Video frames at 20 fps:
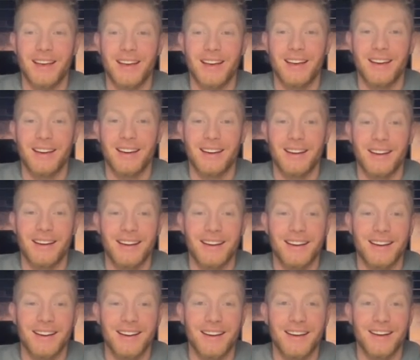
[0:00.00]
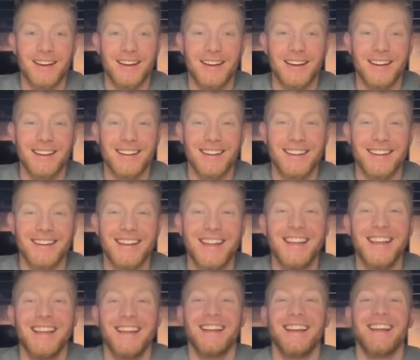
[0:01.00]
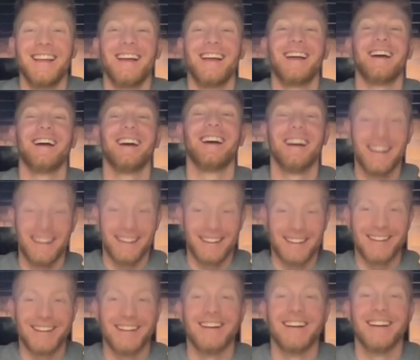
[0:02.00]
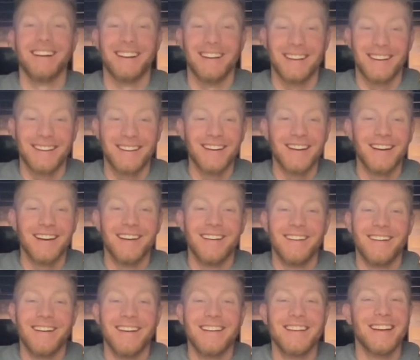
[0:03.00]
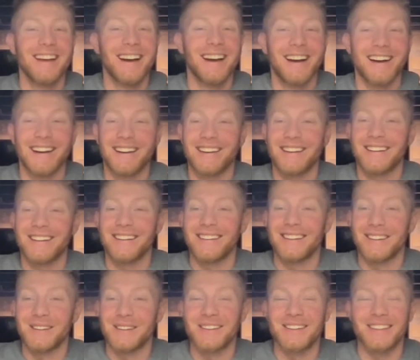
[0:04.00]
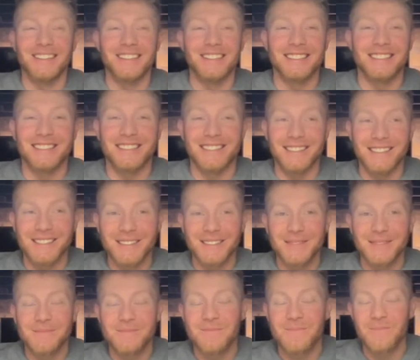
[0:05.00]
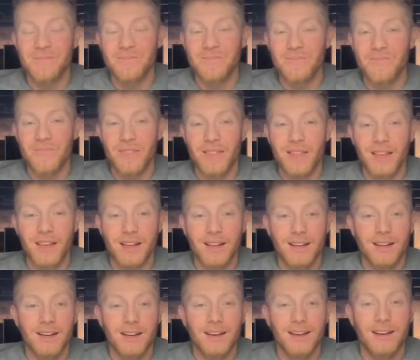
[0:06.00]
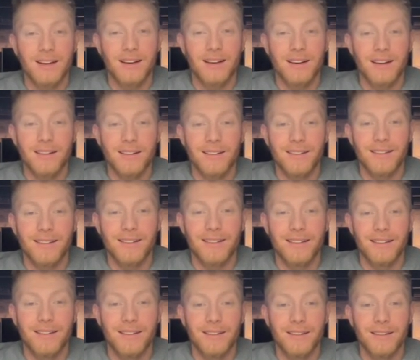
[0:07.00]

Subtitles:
The person shown says nothing.